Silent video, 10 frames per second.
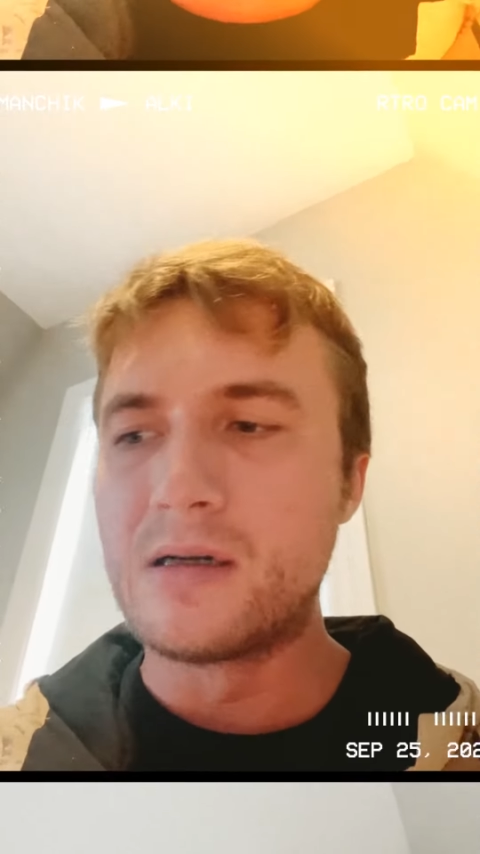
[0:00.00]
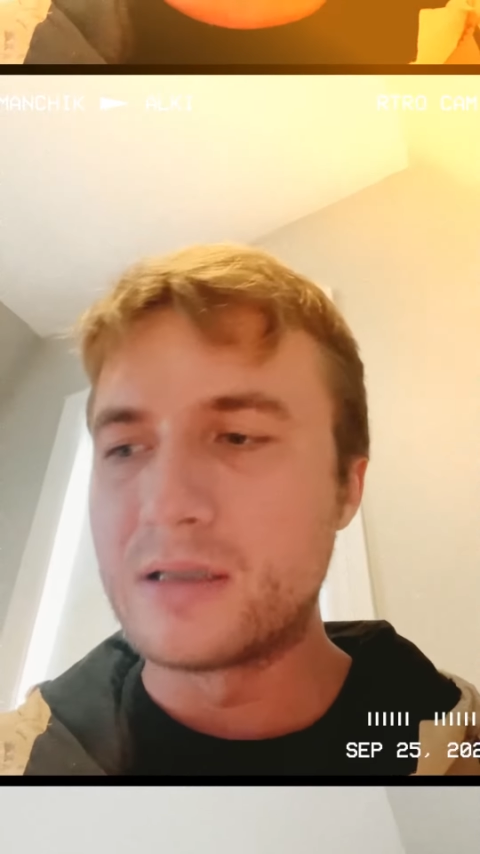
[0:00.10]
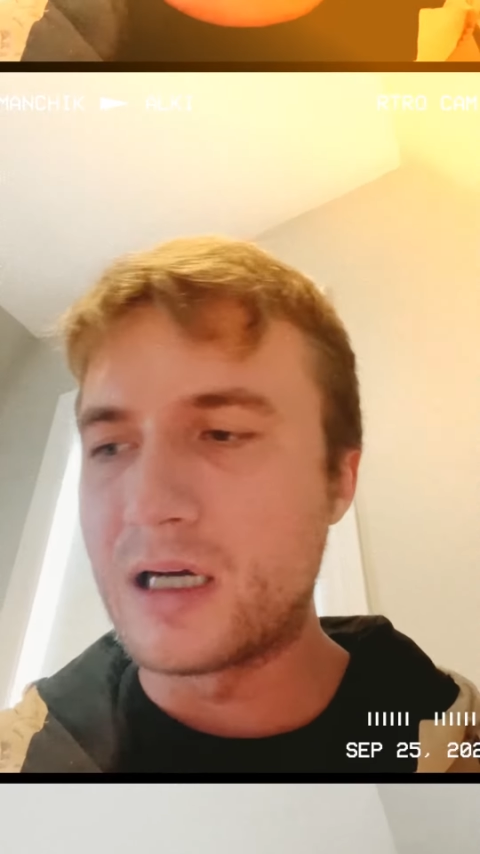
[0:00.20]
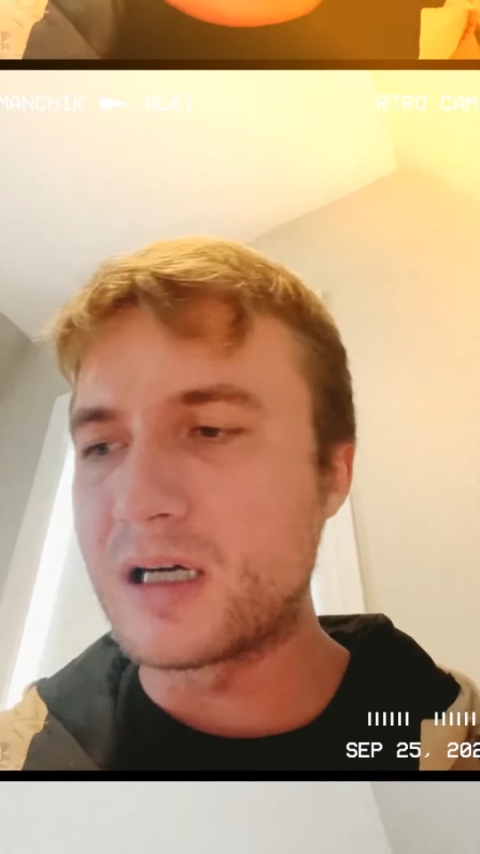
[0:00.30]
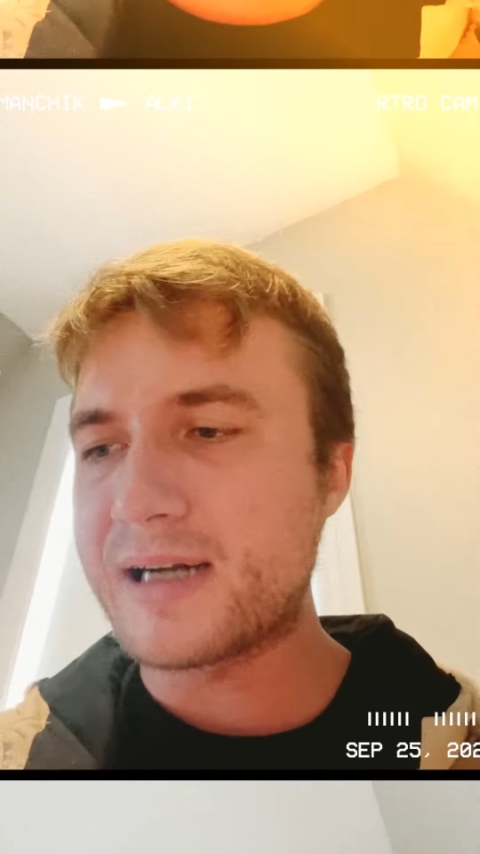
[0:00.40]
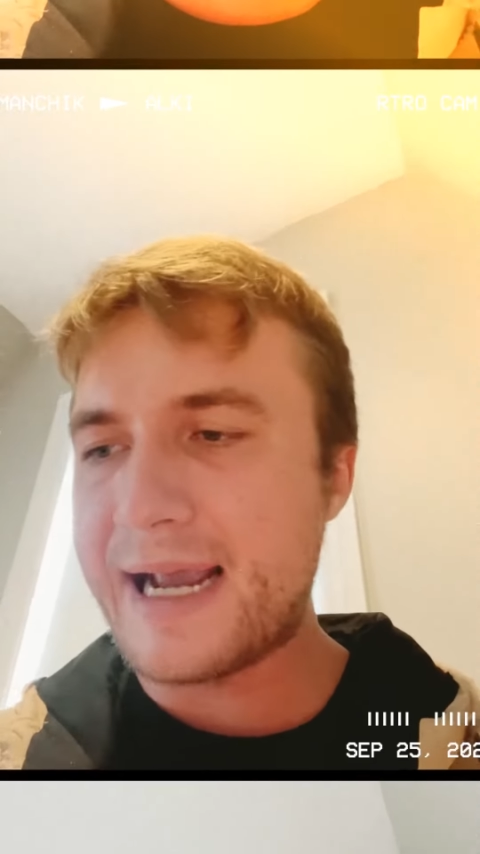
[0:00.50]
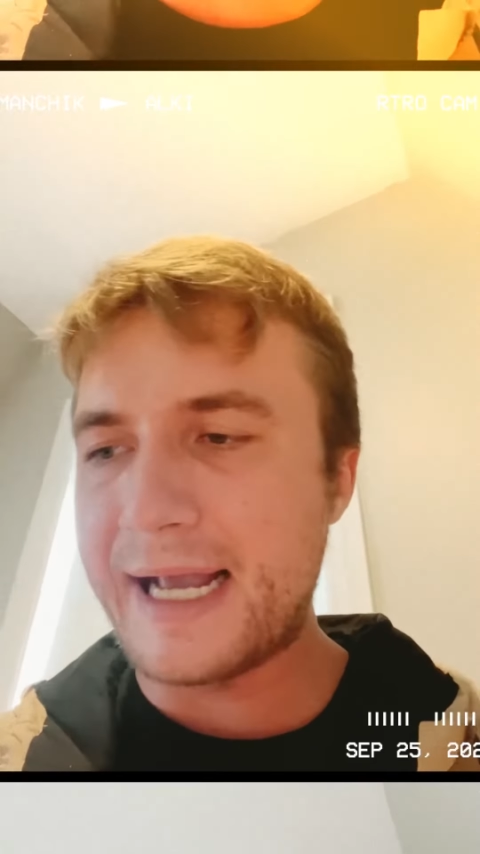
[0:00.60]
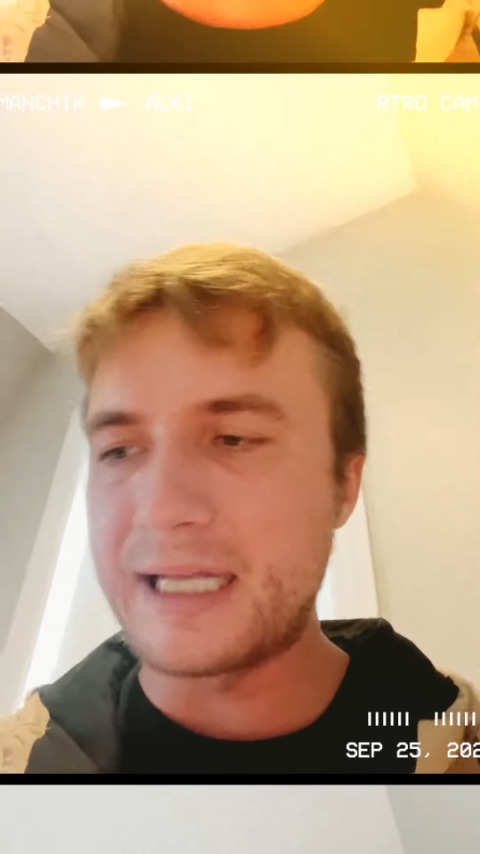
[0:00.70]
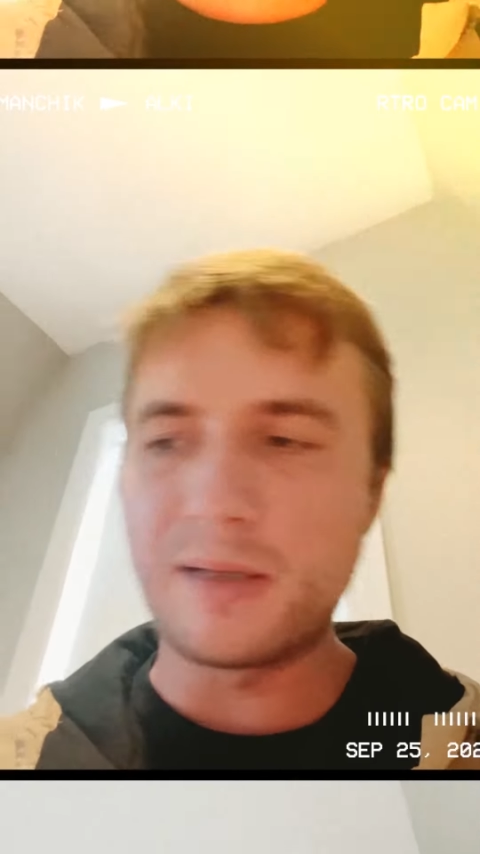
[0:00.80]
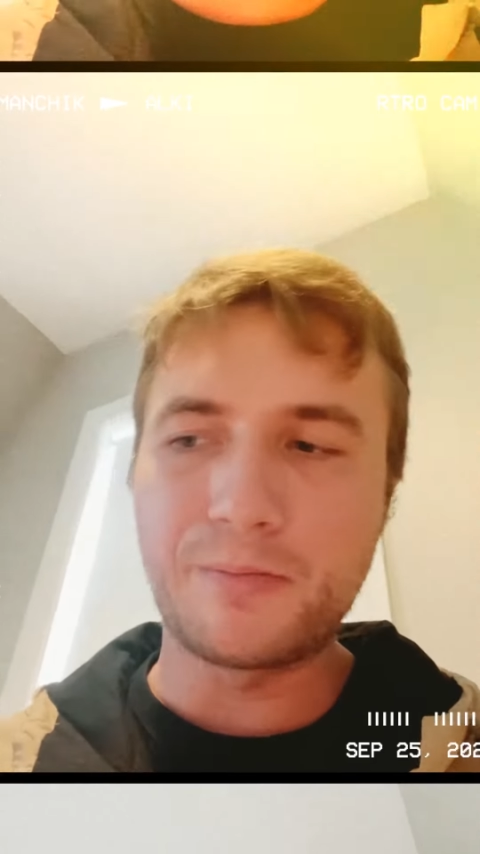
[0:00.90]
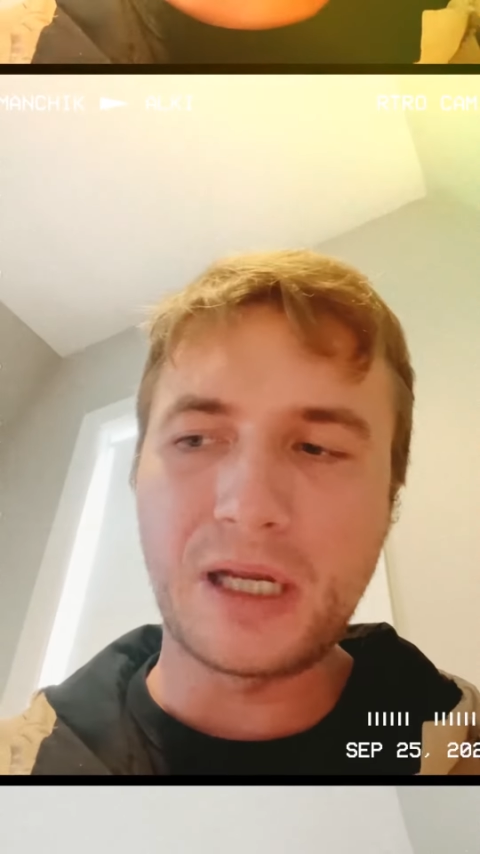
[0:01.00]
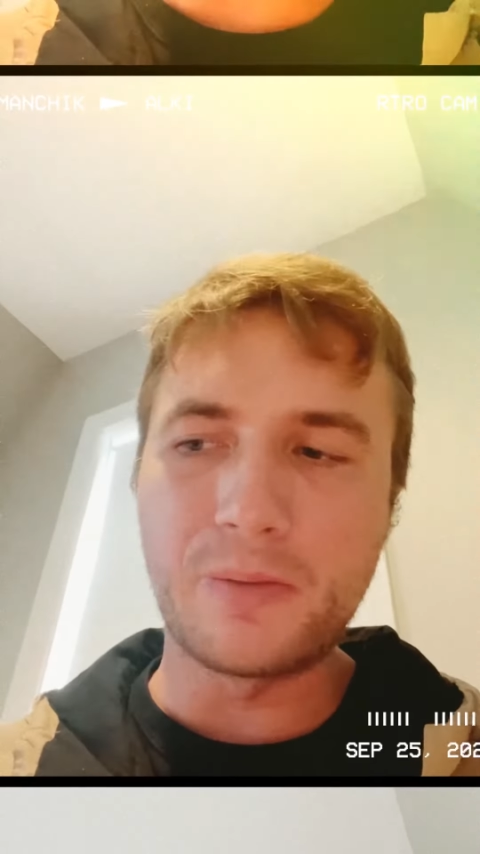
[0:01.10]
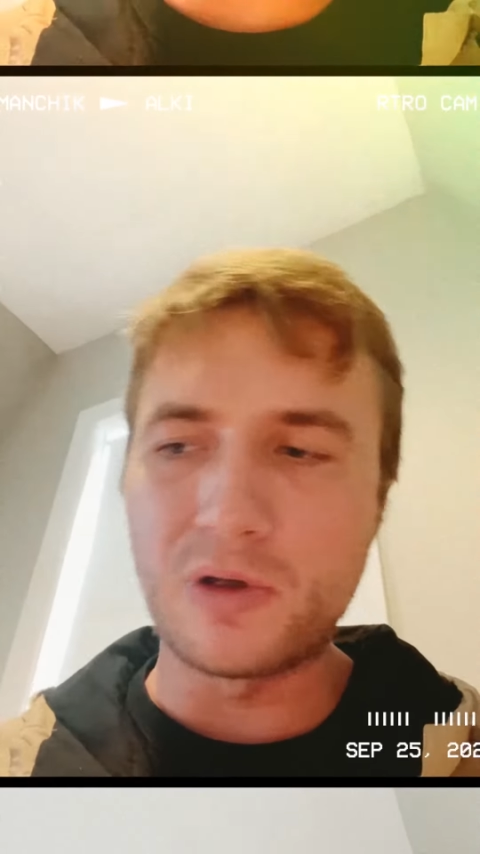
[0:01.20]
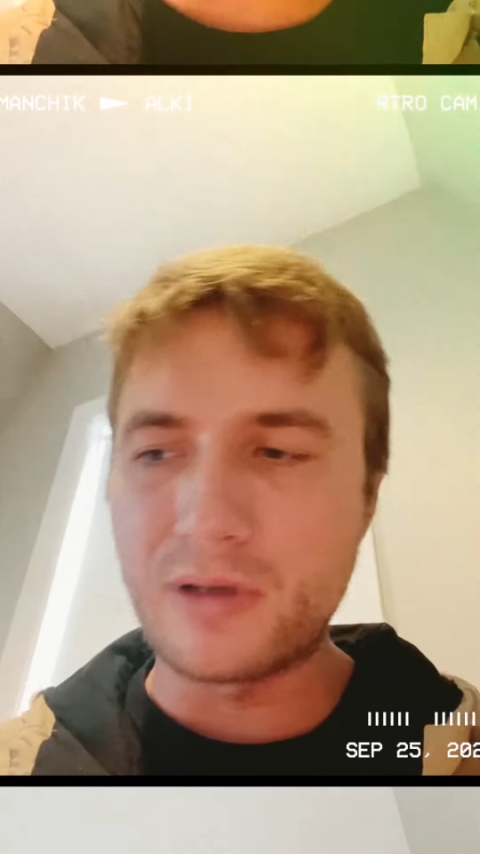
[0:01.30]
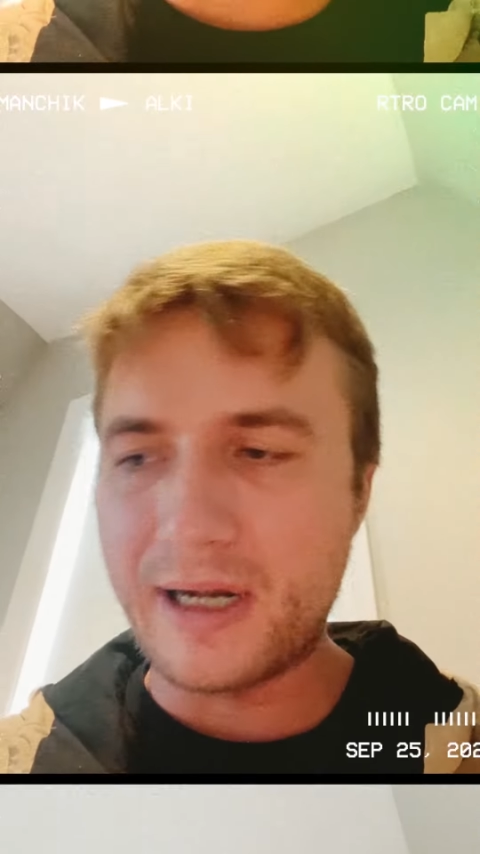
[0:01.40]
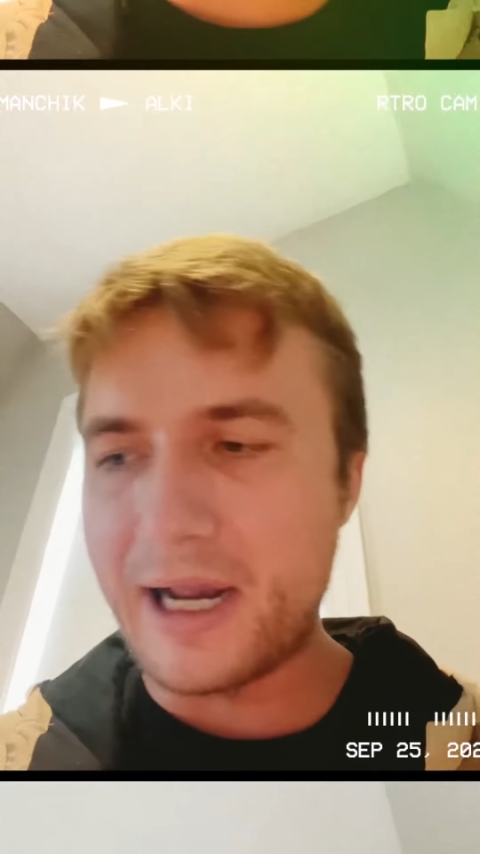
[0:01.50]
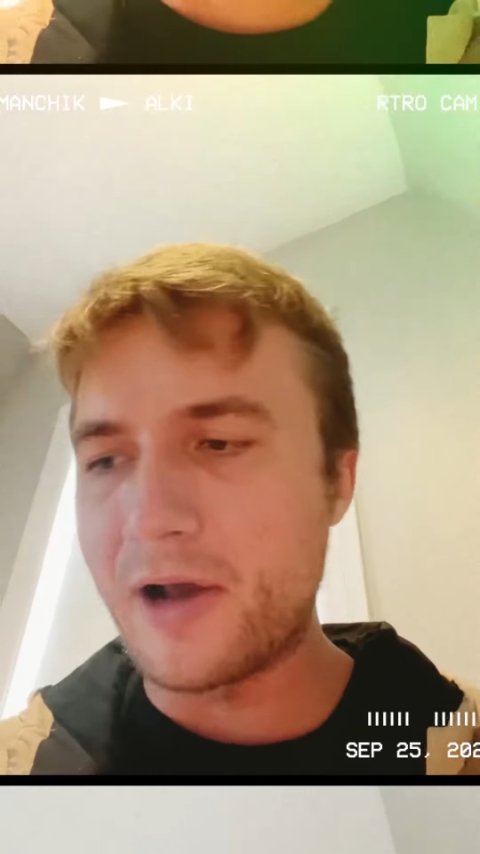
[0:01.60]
knock hand, people